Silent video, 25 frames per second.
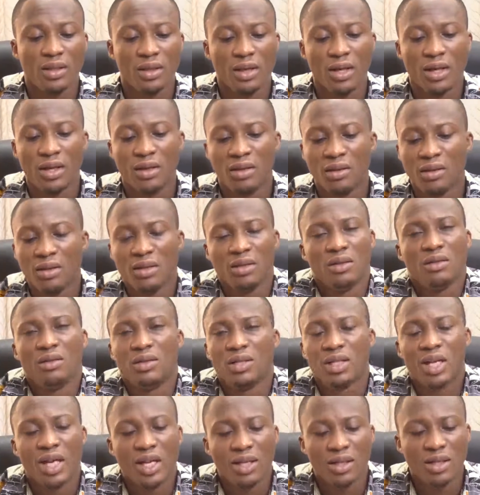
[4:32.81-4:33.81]
and
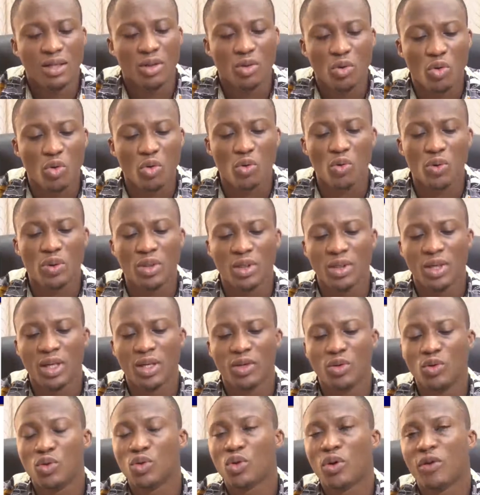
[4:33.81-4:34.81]
it can include the
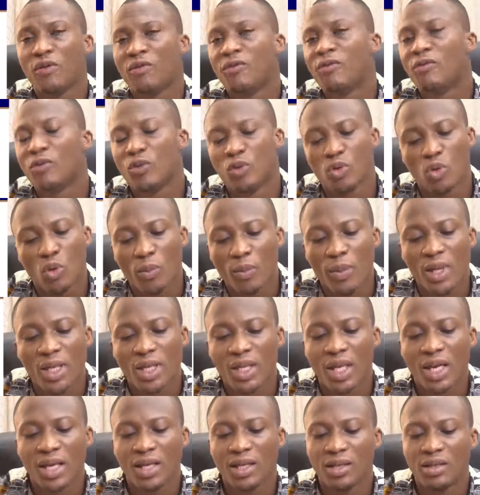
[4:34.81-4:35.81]
use of
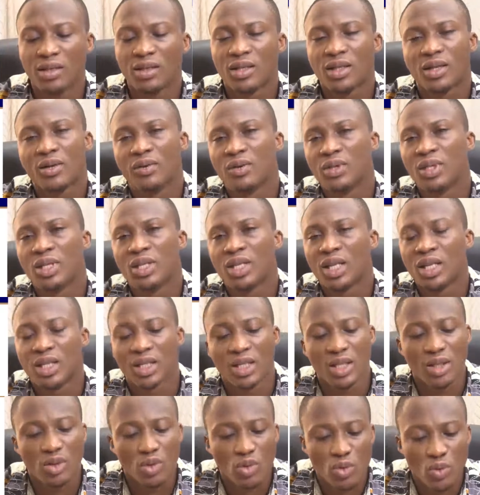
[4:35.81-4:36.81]
automated security
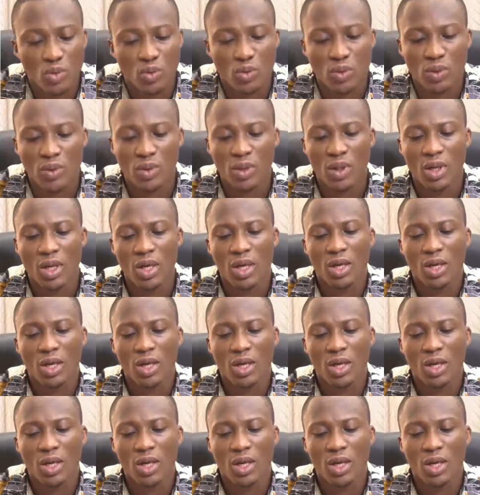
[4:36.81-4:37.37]
testing tools,